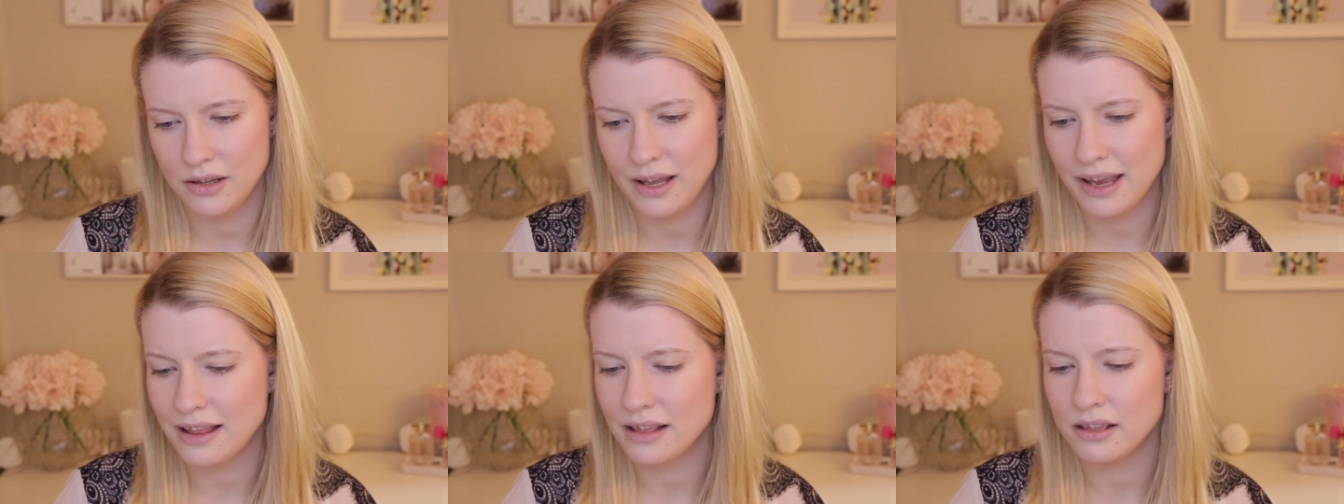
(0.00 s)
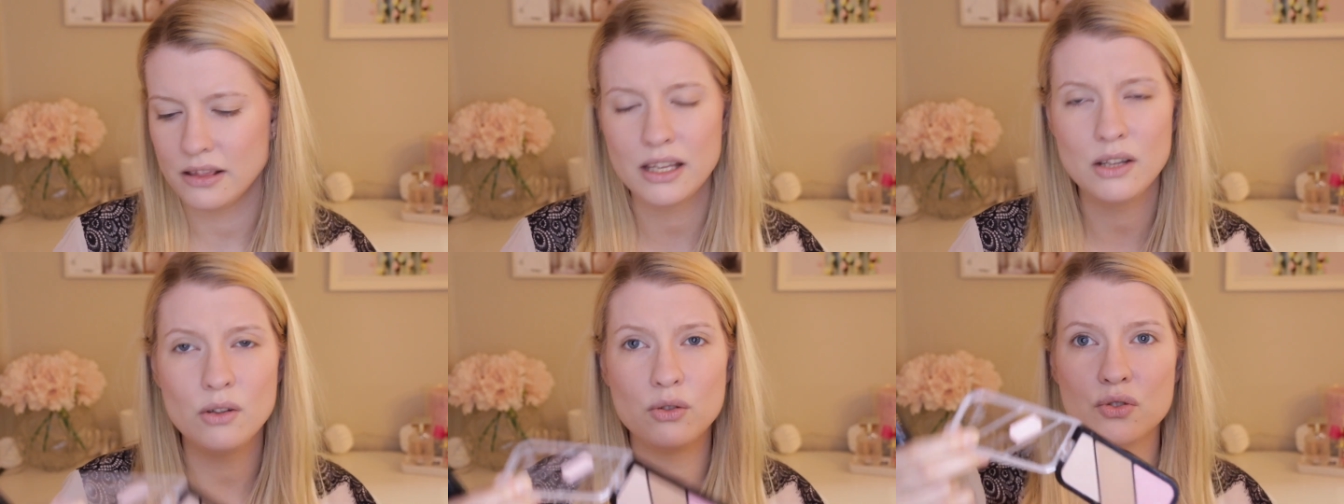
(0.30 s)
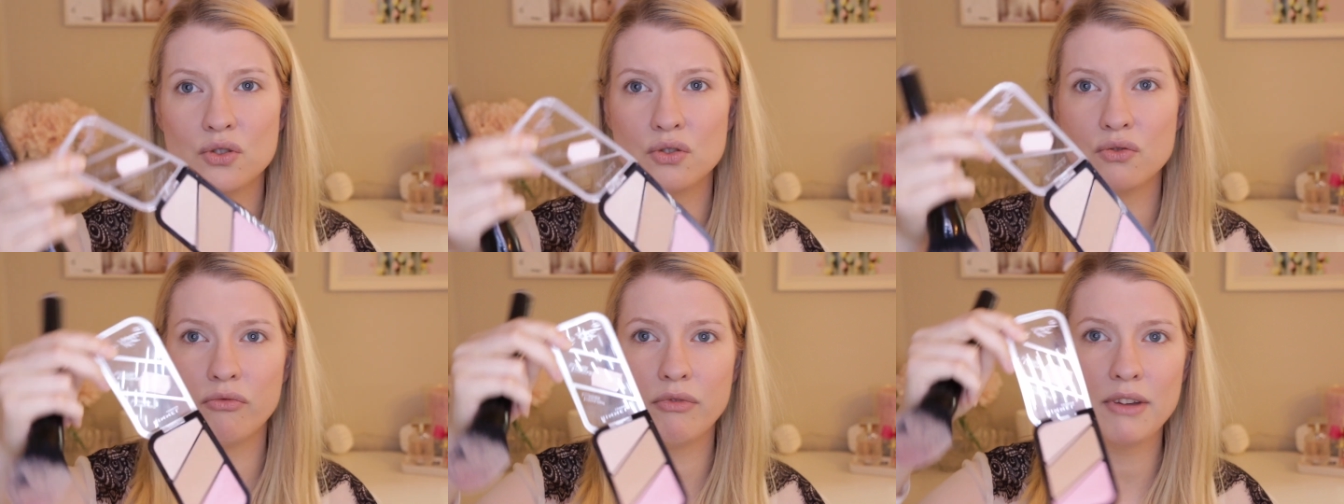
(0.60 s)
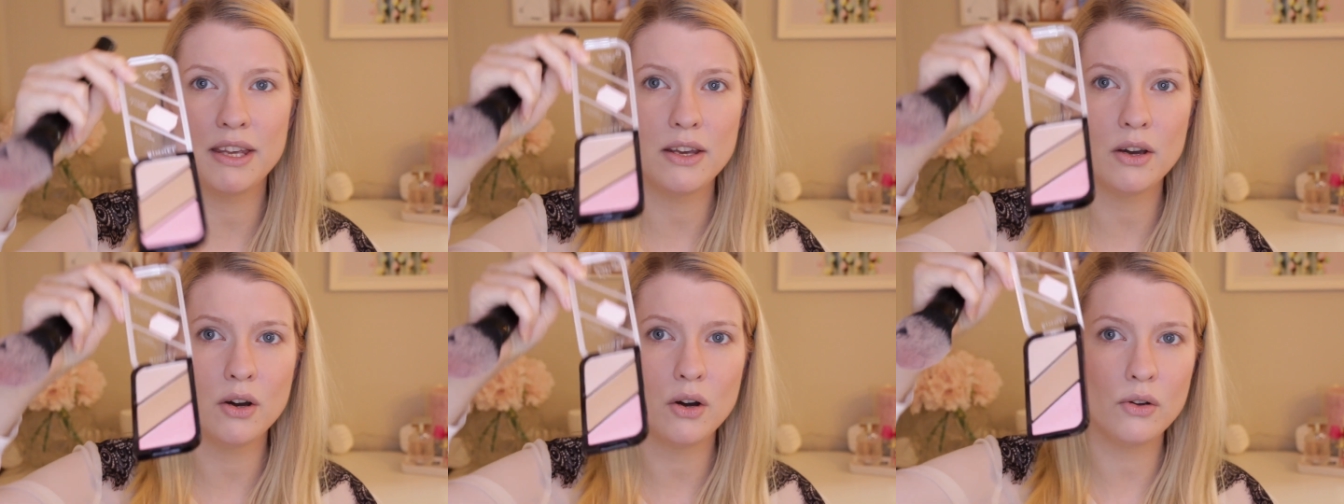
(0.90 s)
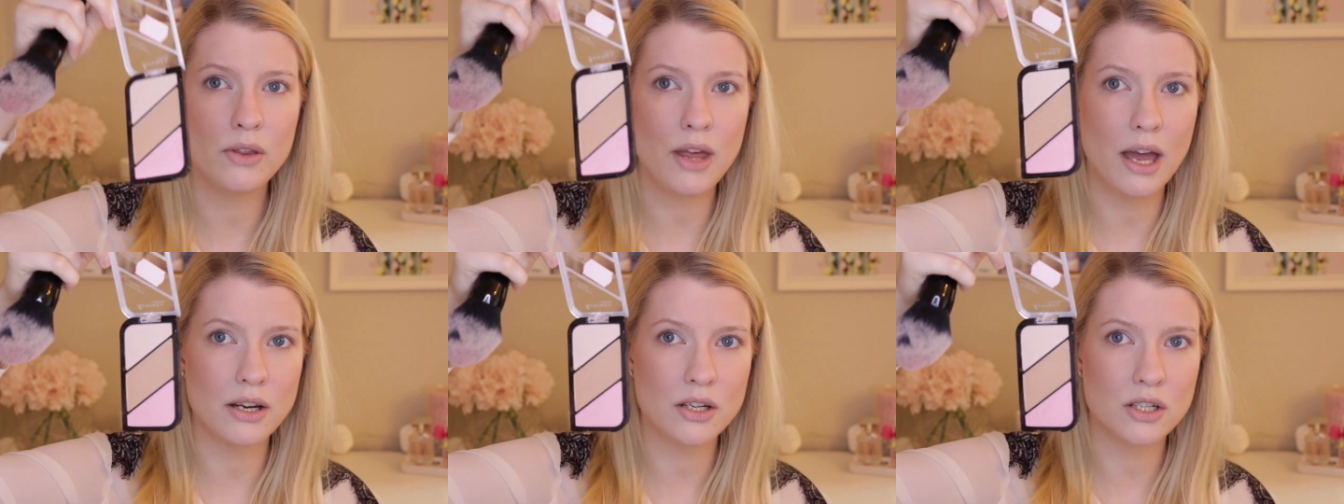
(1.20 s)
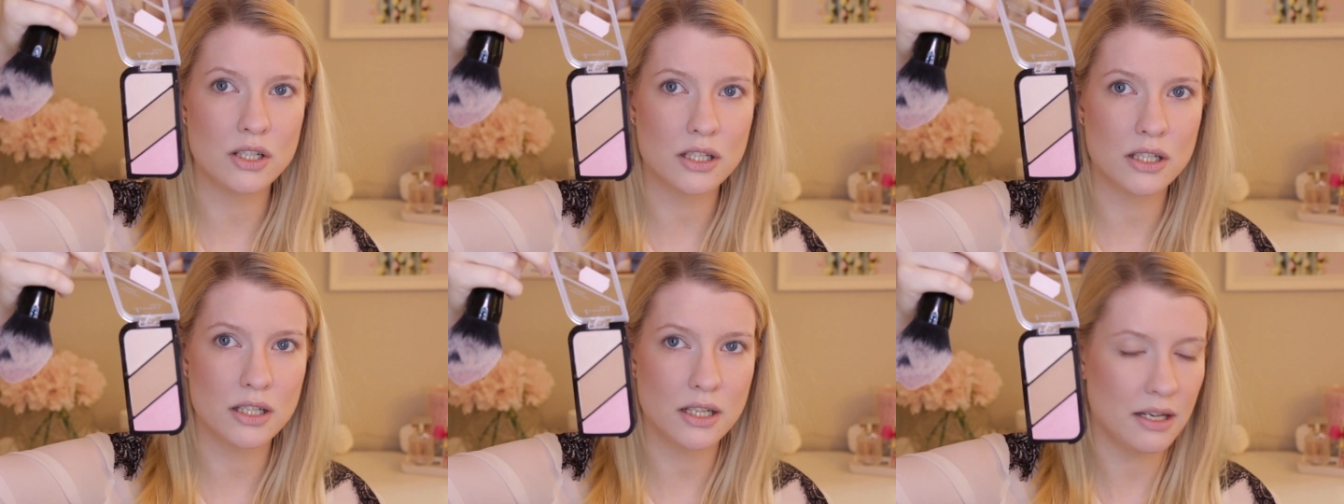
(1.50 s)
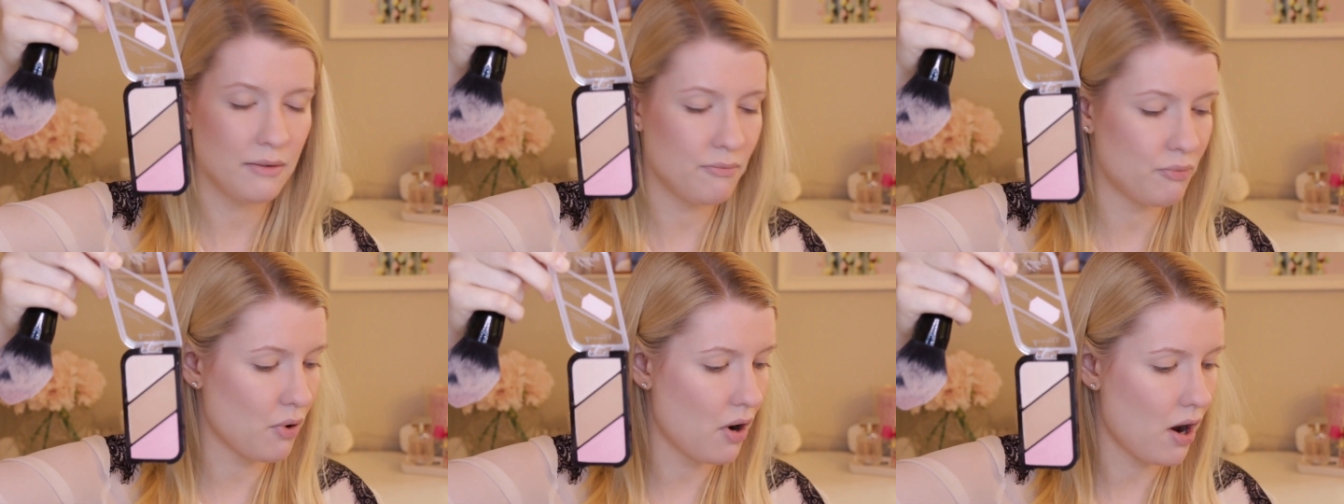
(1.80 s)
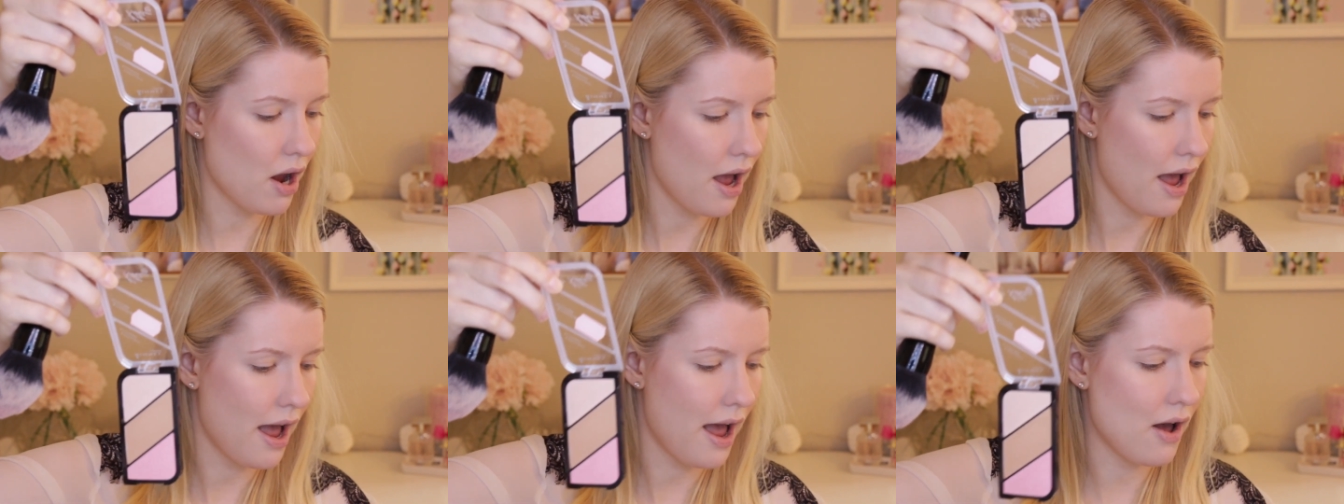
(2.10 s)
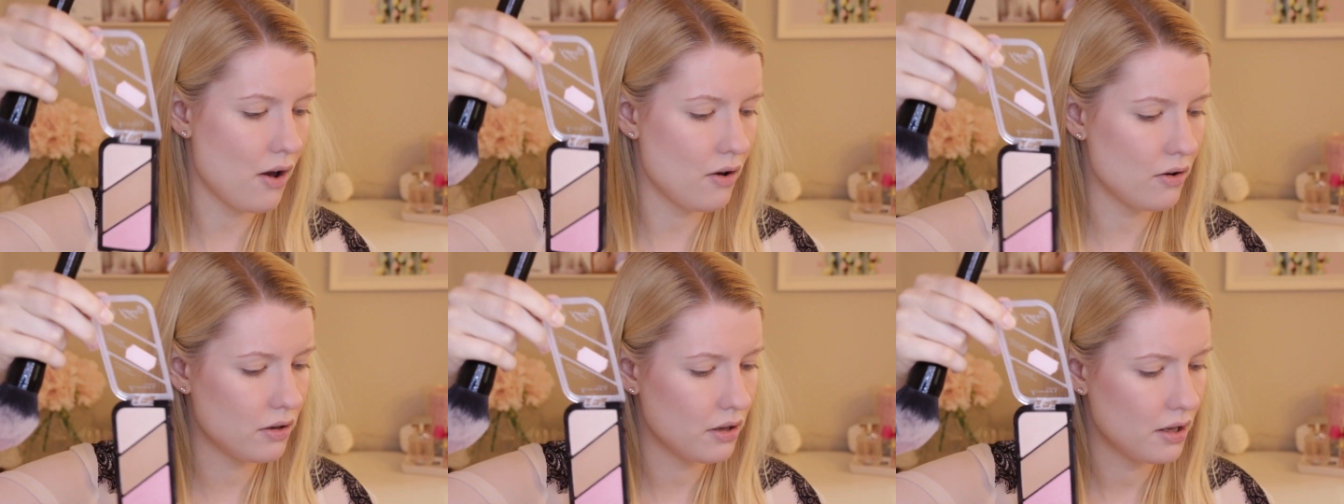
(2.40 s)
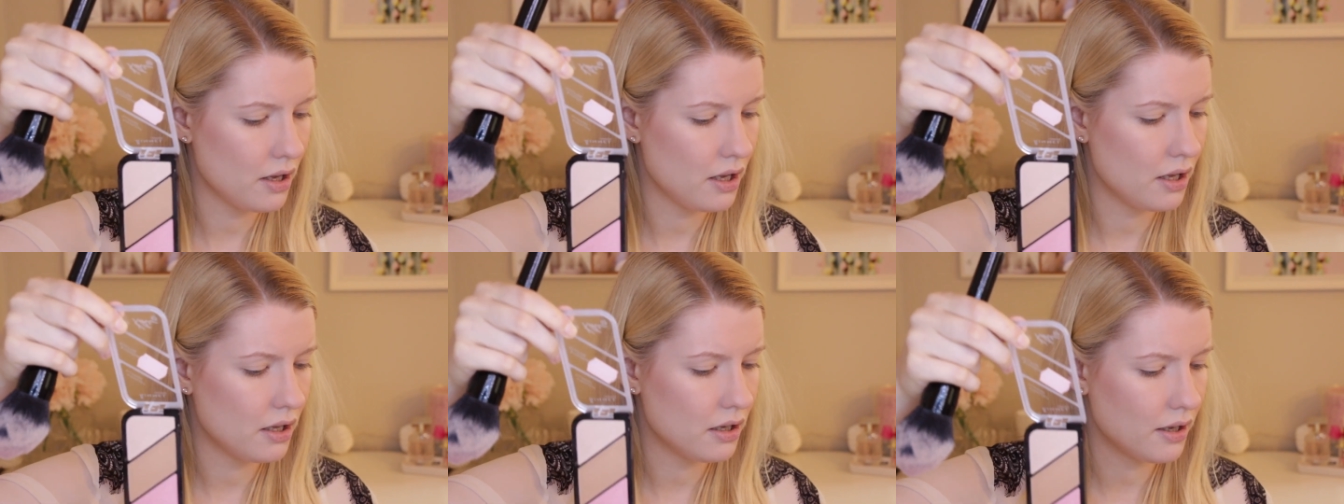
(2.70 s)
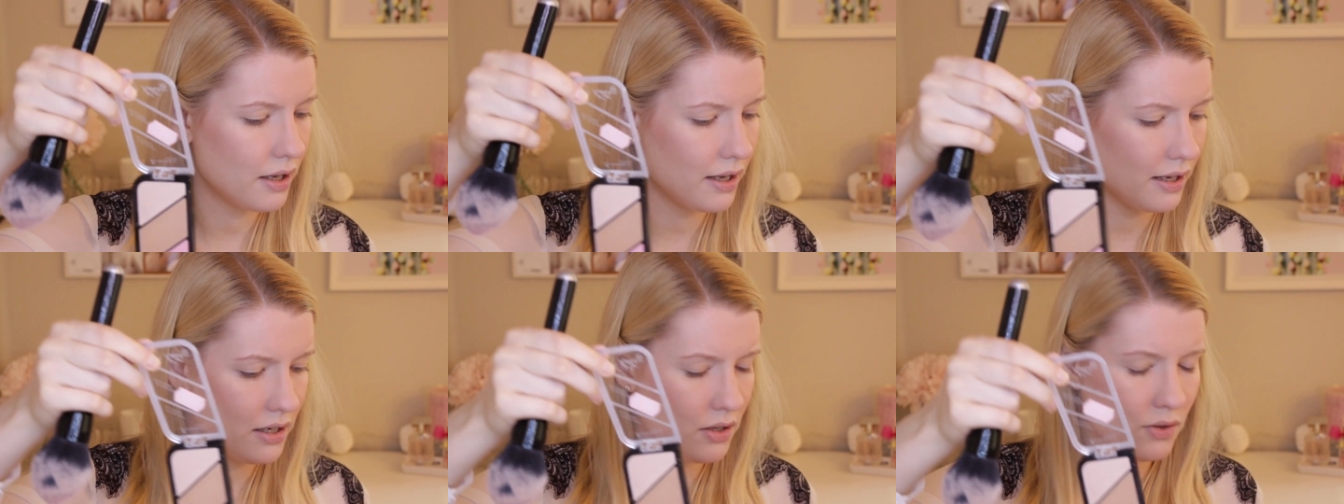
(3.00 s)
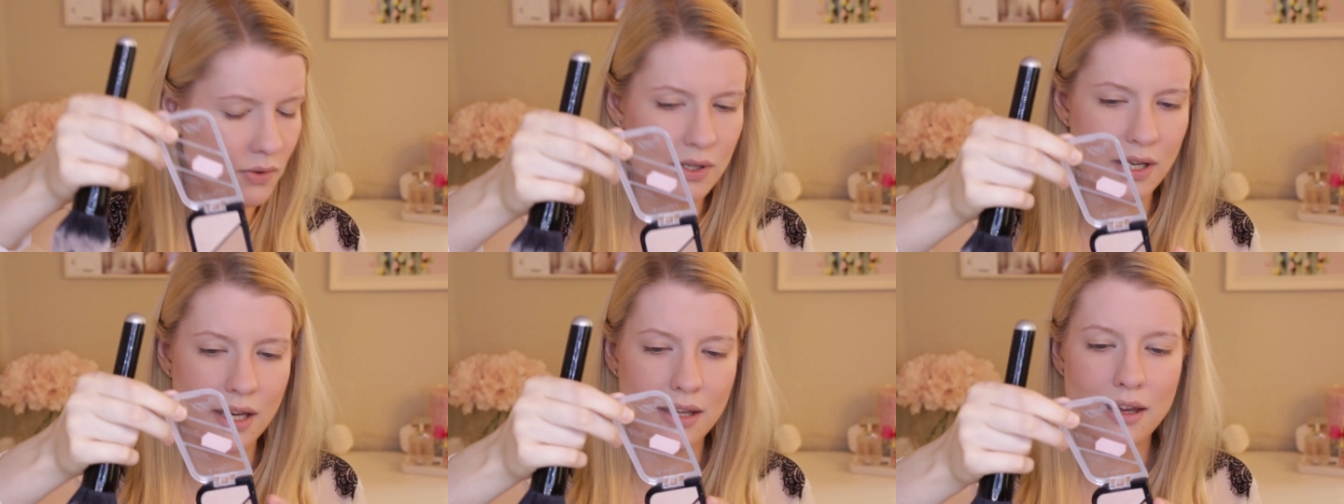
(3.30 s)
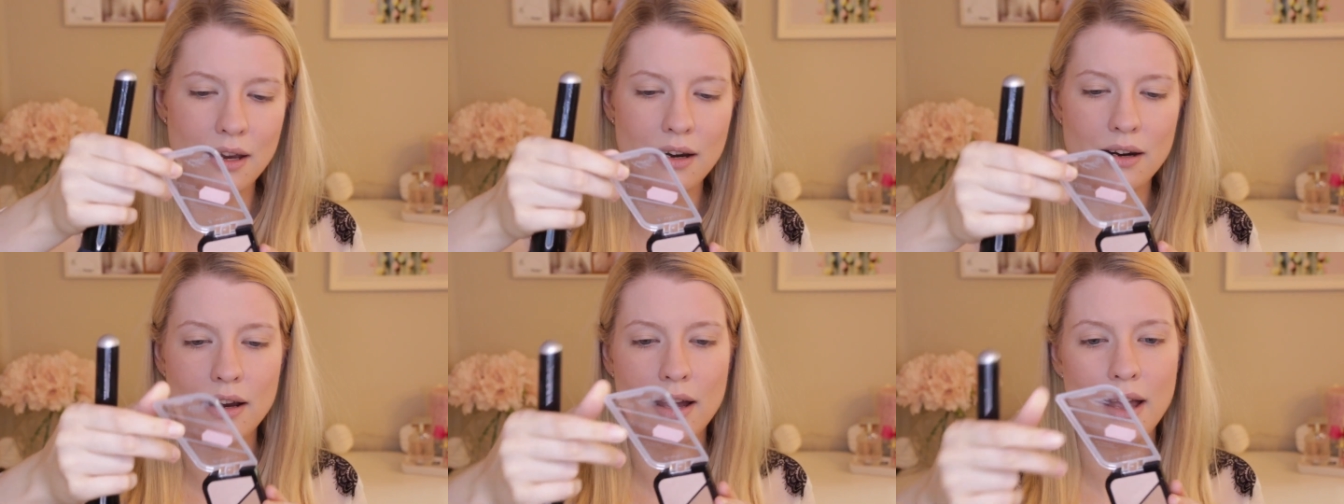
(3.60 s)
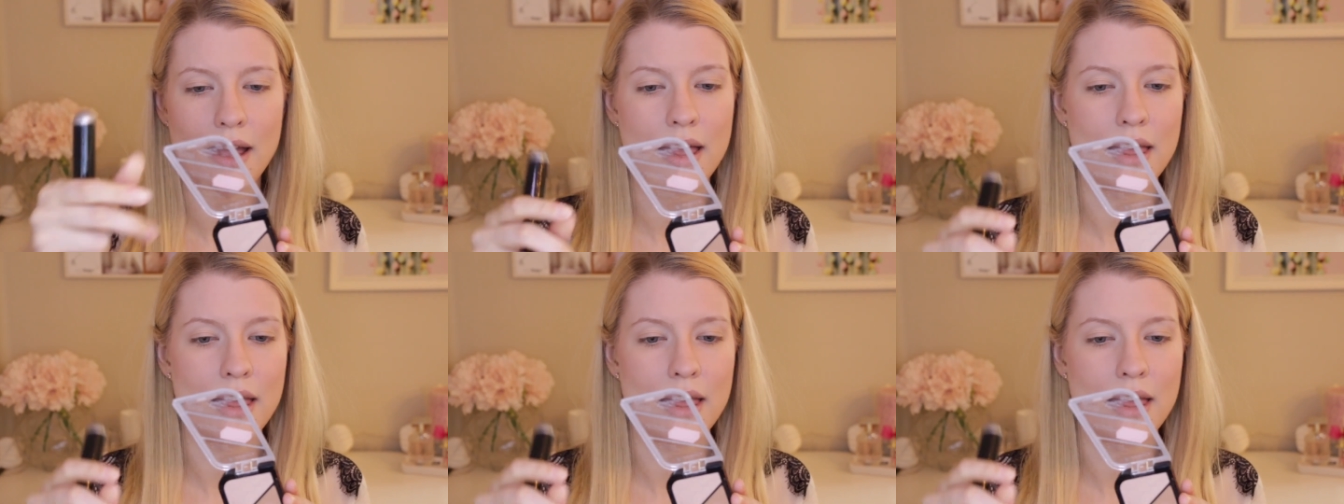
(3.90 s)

Like little trio that she brought out. Can you say that?